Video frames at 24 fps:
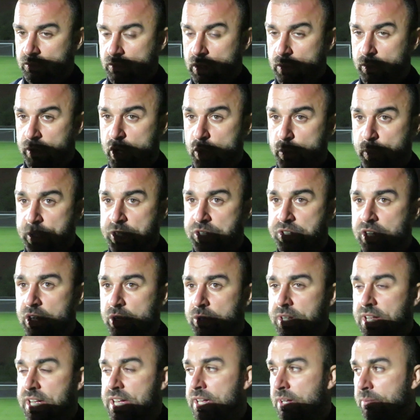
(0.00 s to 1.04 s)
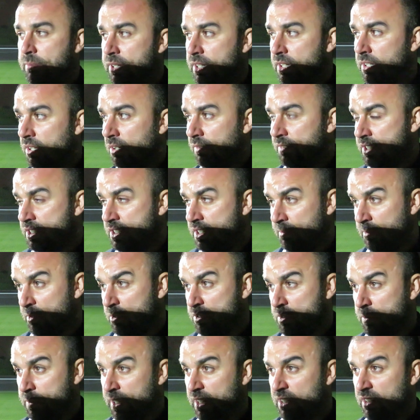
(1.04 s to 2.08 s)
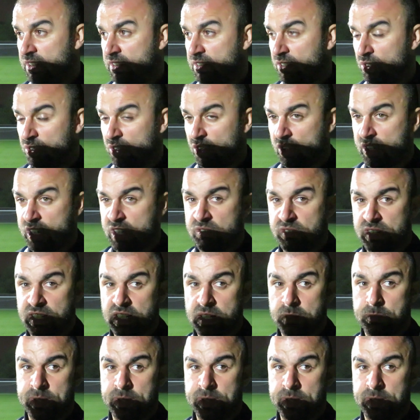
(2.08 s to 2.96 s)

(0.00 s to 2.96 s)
Well, we're hoping so, yeah. I mean, obviously Jimmy was a bit unlucky, really.